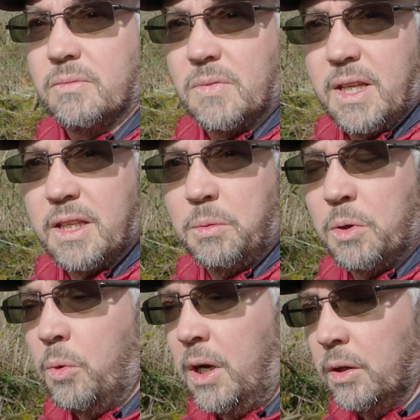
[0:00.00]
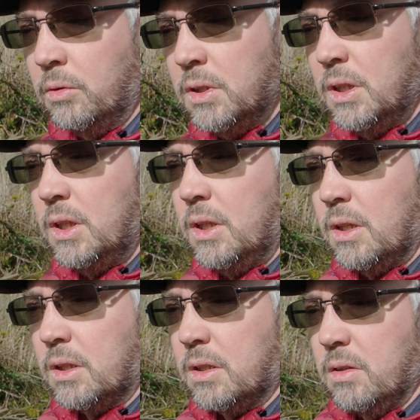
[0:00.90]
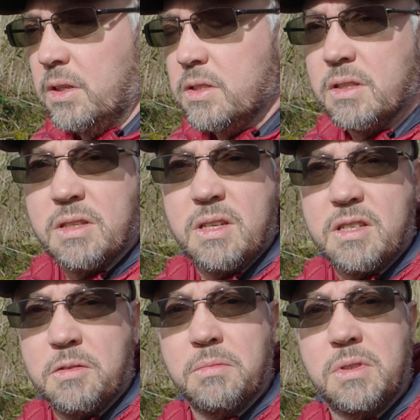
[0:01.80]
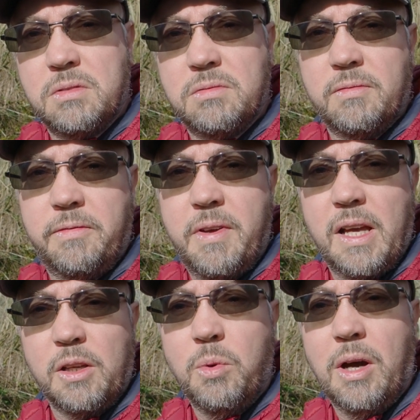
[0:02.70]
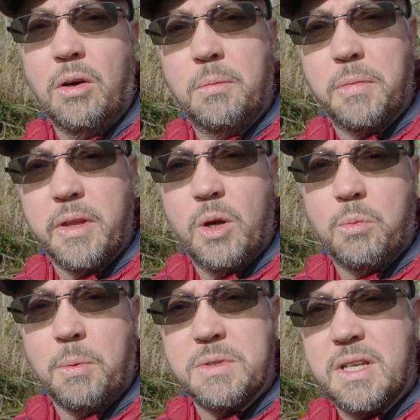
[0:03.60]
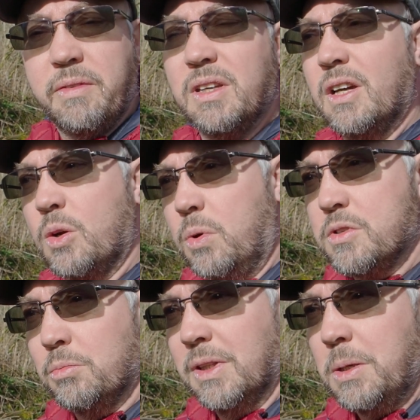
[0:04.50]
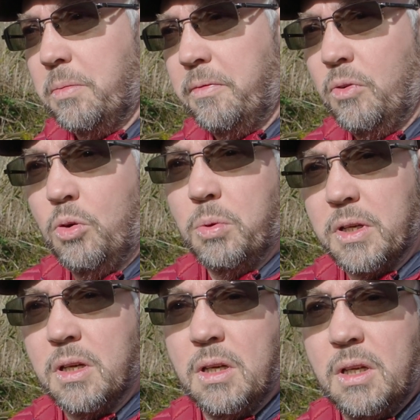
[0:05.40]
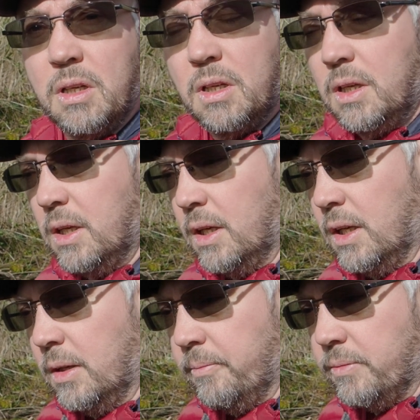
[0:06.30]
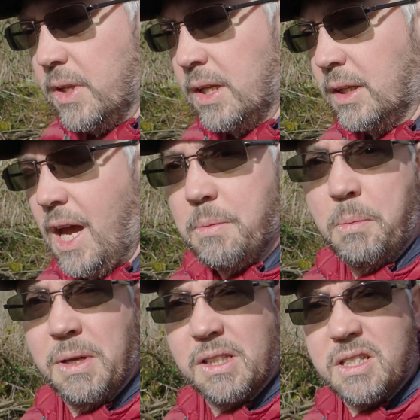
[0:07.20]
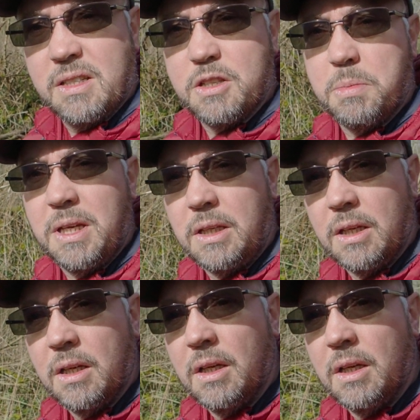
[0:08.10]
Had that one a while, got used to the system fairly well, but the OM-1 was definitely a quantum leap forward in capability and speed.